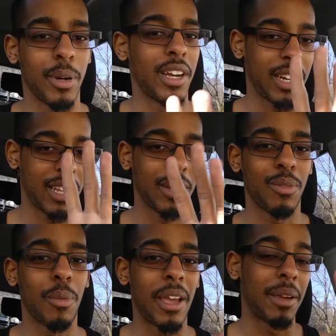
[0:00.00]
but
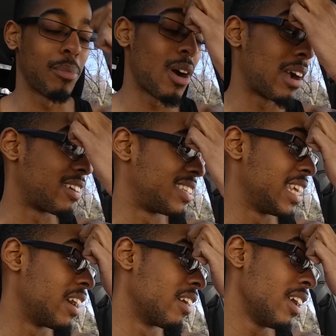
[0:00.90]
we're making progress
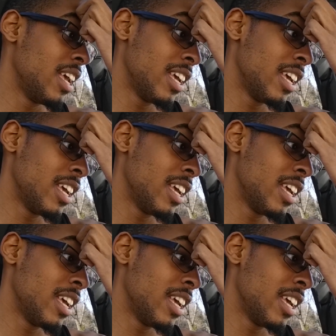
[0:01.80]
here.